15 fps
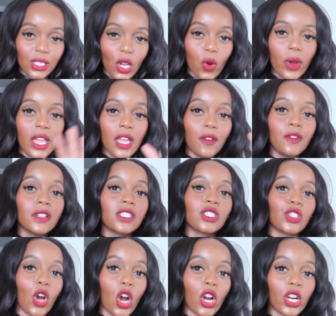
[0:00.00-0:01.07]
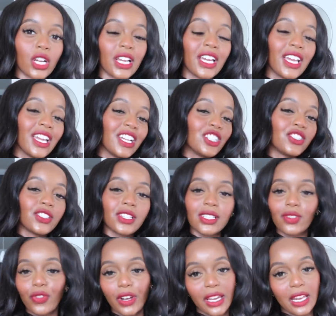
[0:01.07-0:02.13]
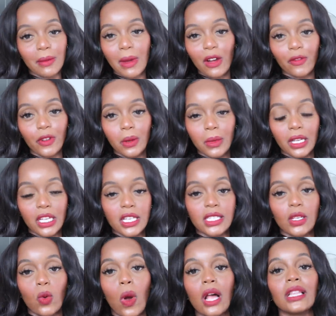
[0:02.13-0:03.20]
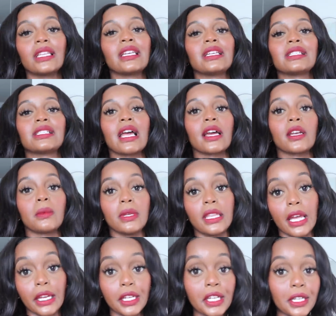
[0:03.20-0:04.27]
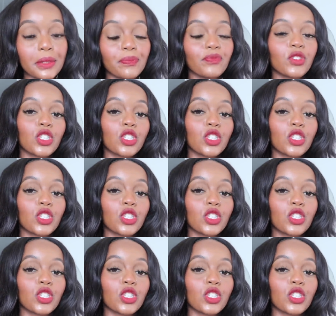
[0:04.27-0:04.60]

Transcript: So if it's dark, just forget about filming because the quality is not going to be that good.